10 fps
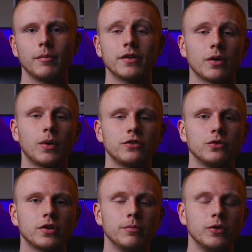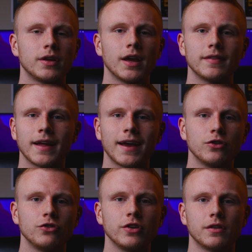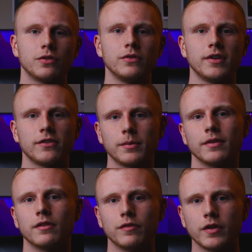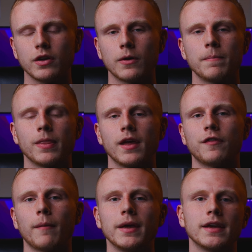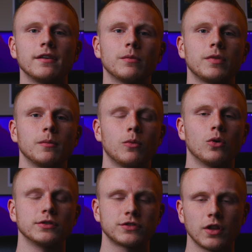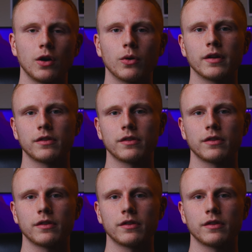because I want to communicate that energy and enthusiasm into the video. If I'm making something more slower and